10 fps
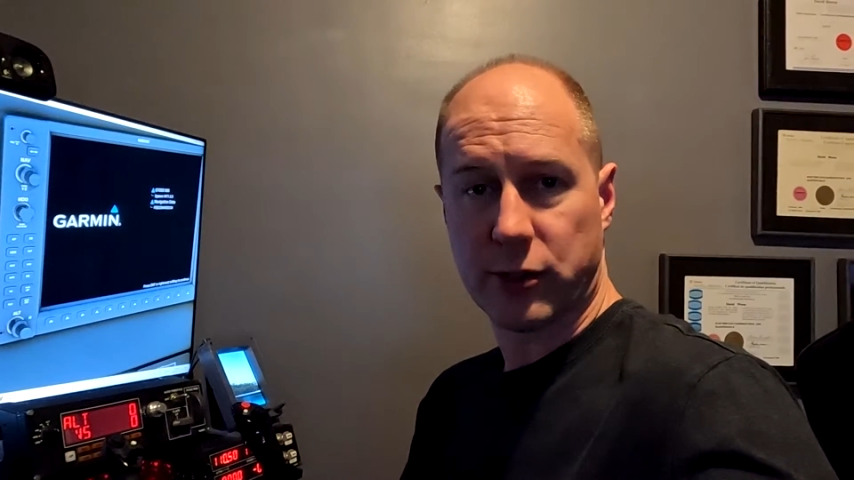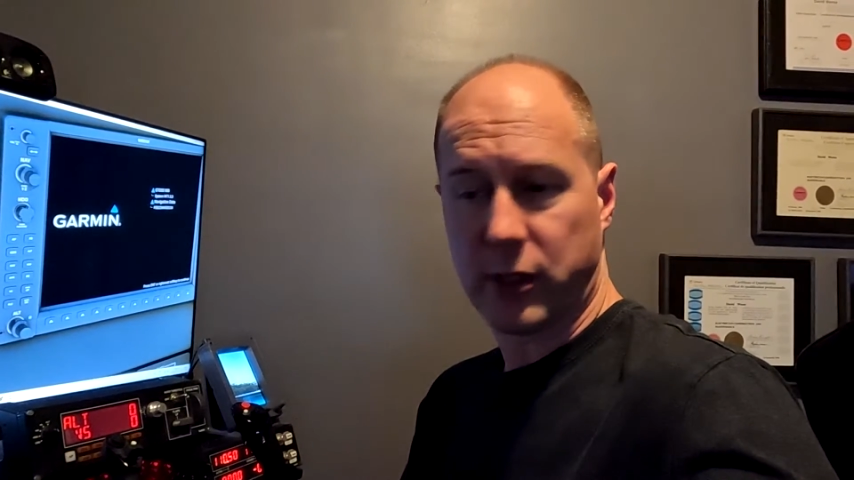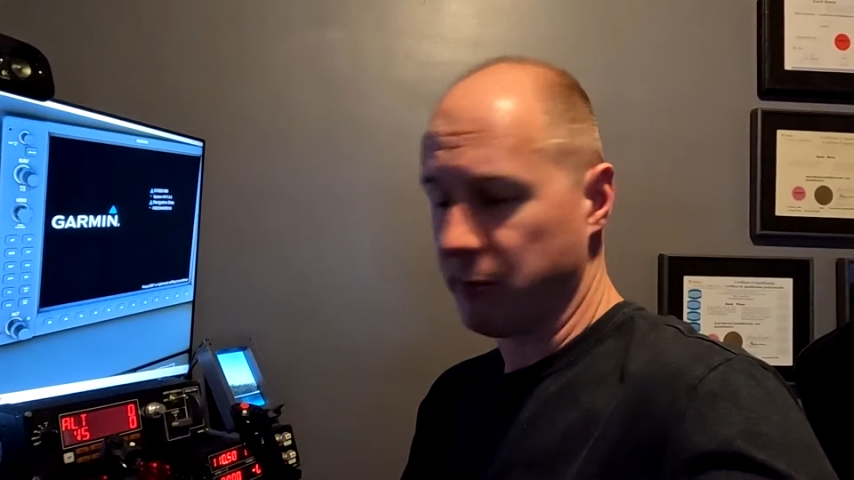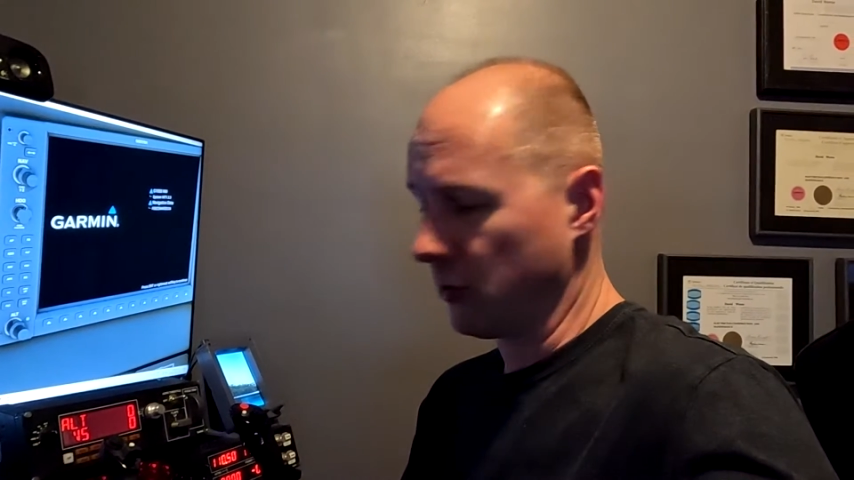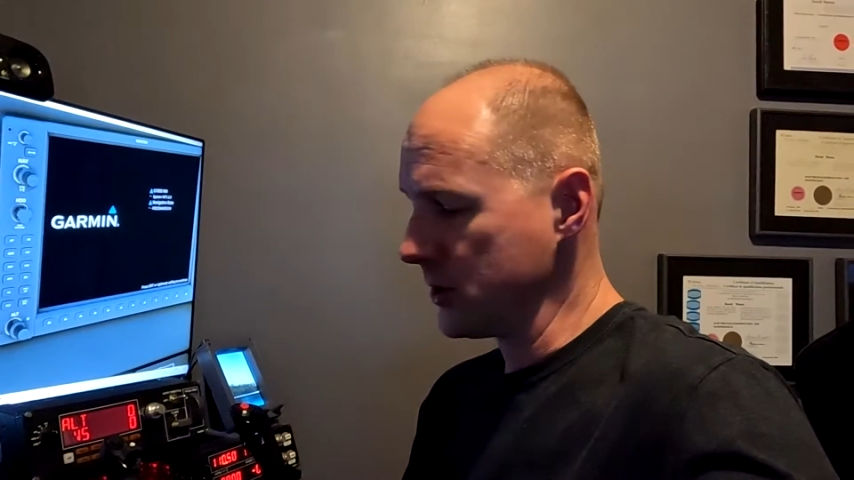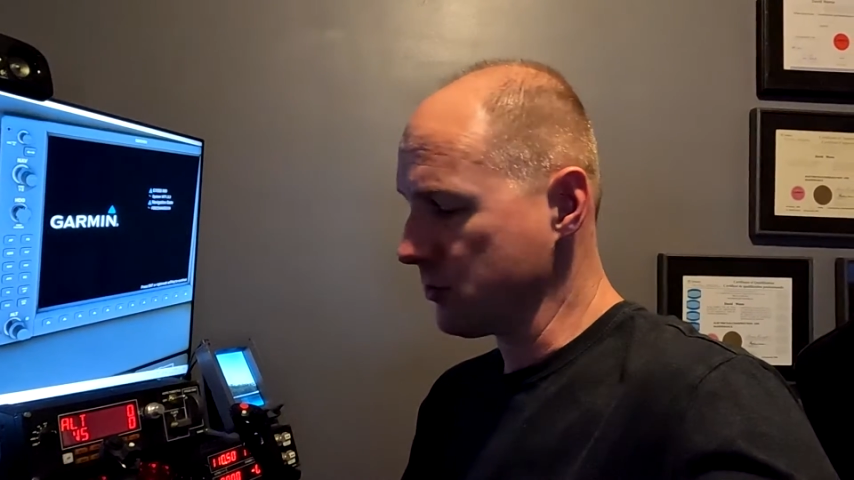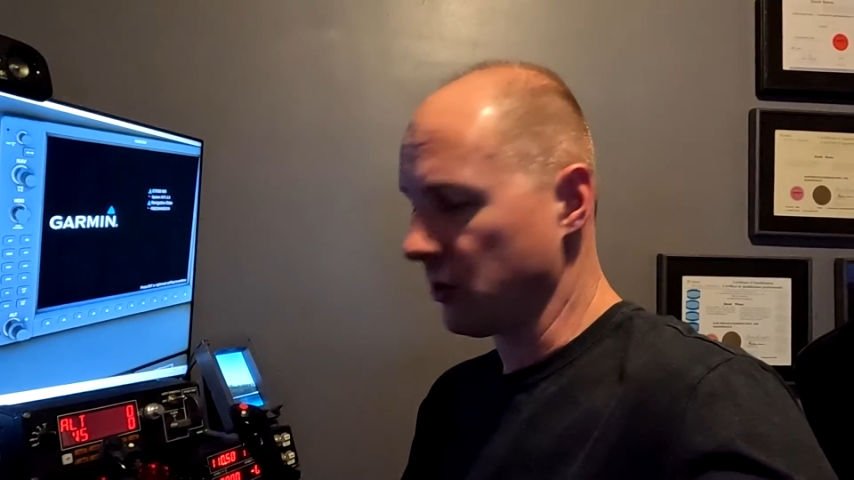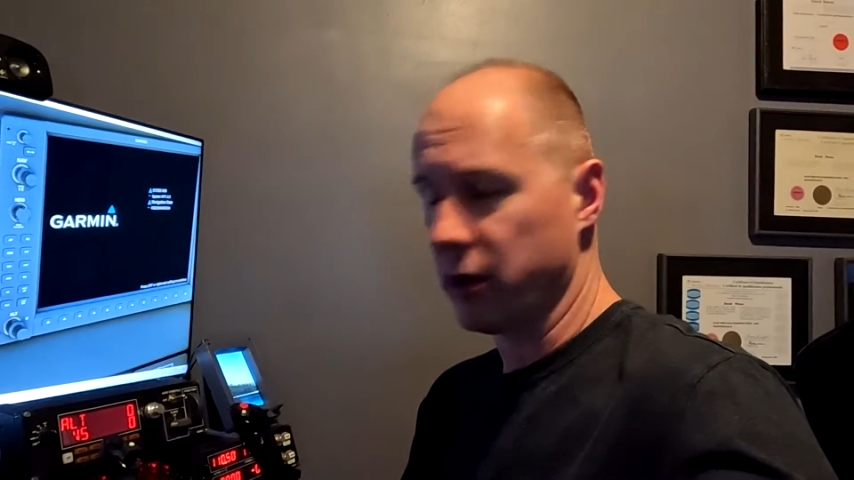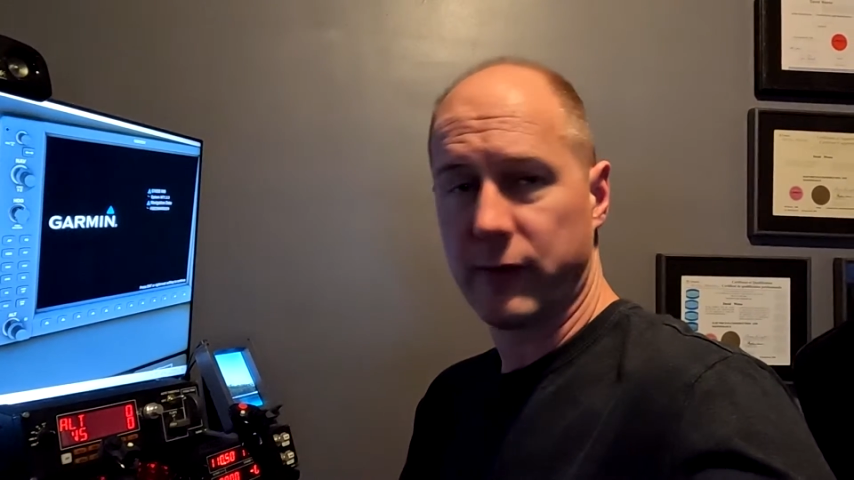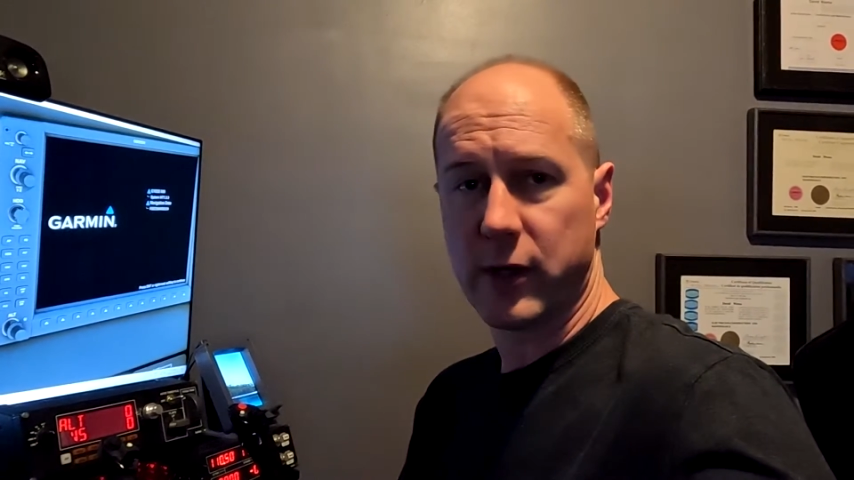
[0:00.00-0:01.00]
circuit boards
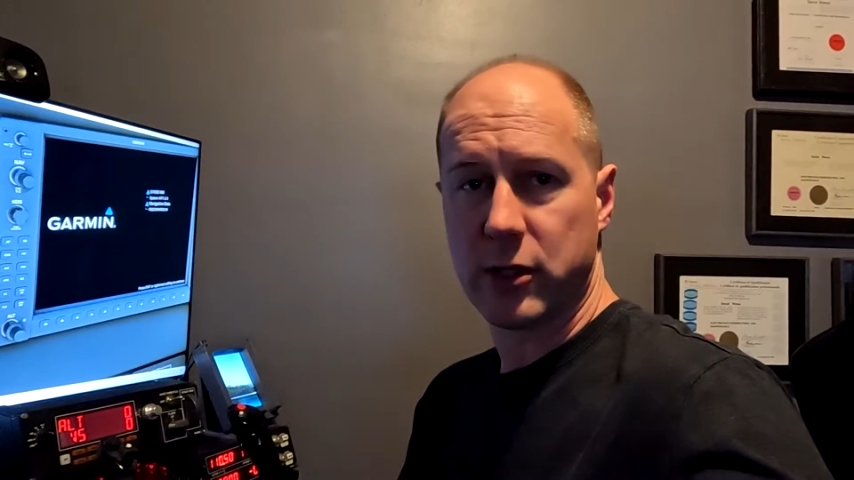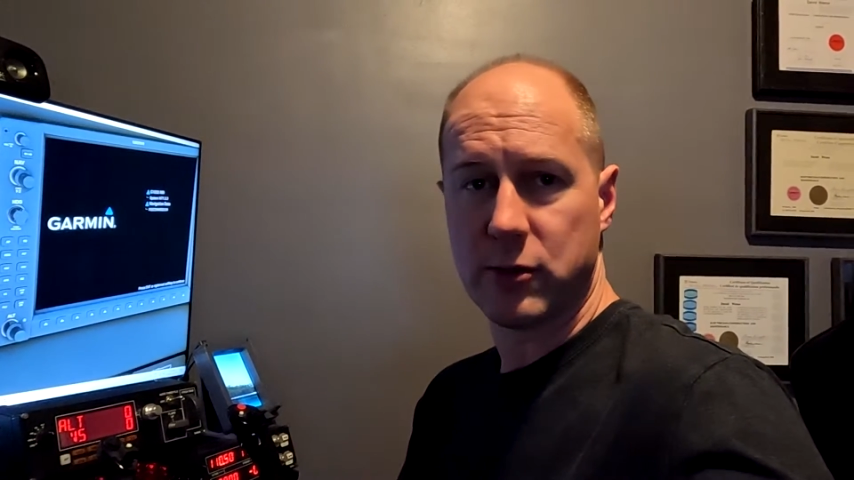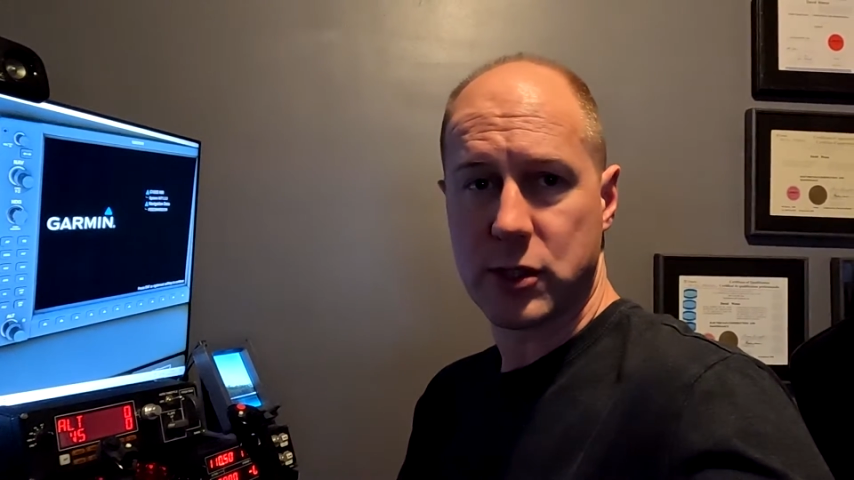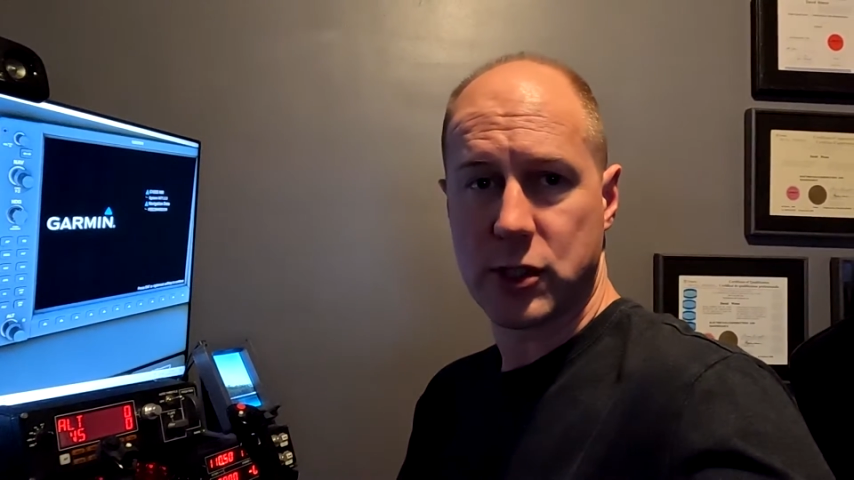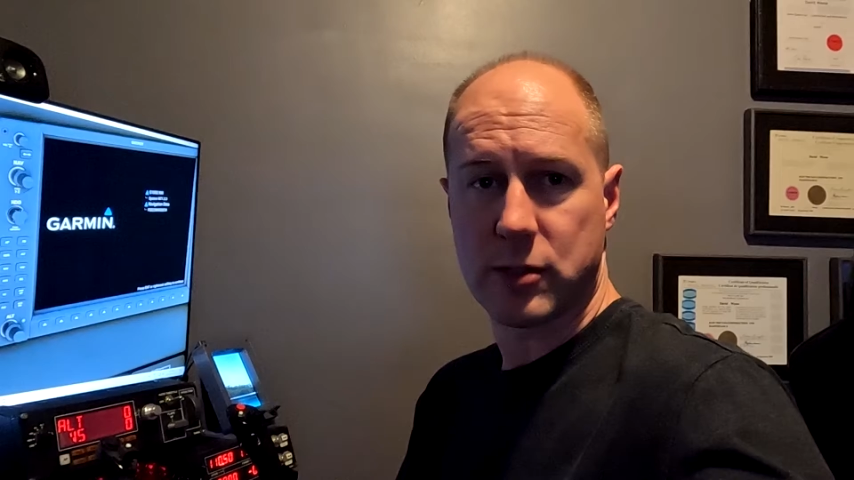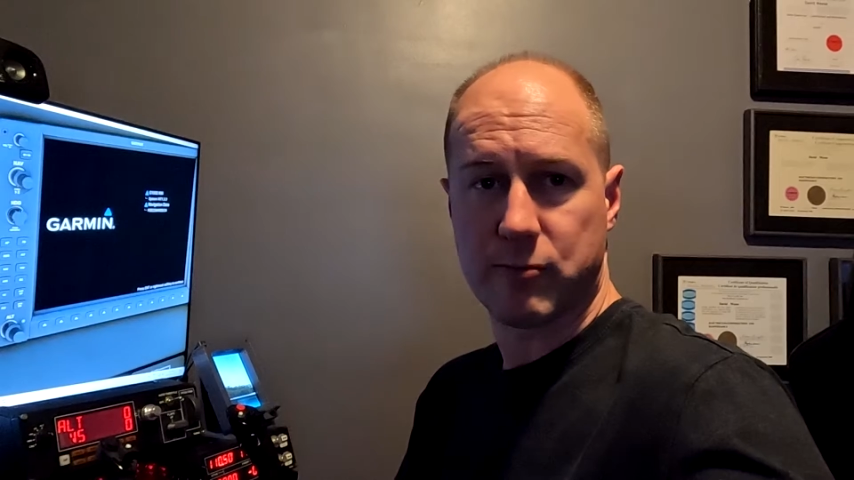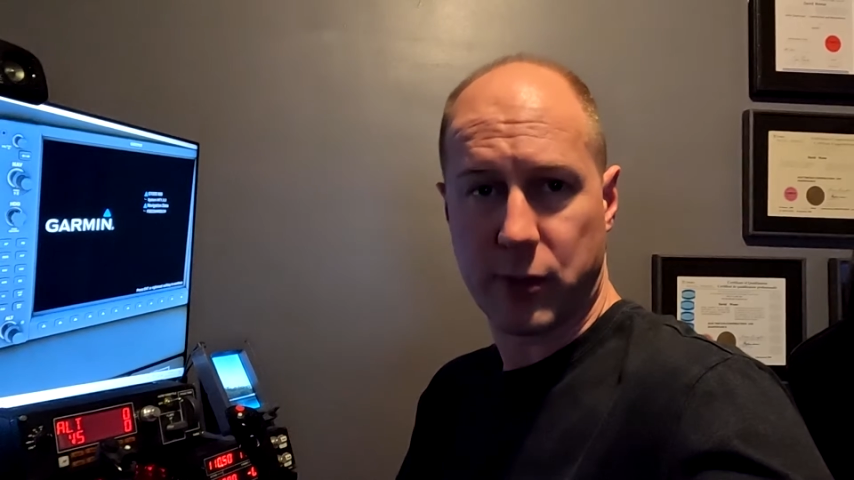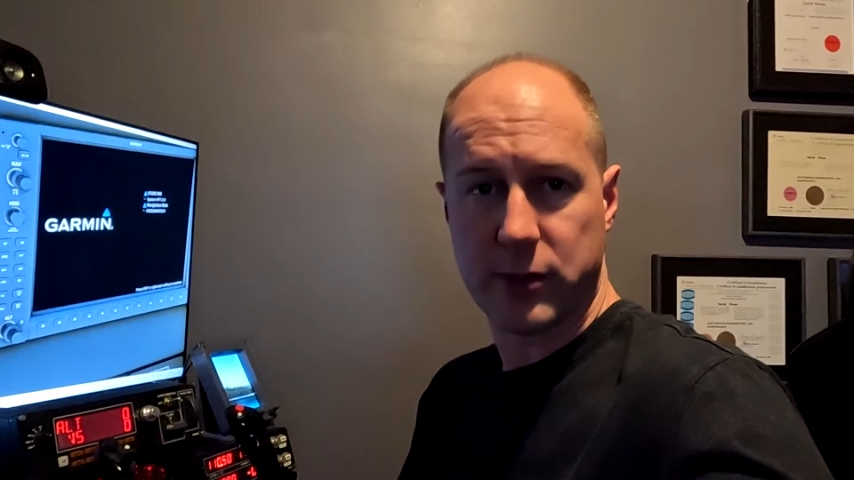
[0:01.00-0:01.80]
where all you've got to do is just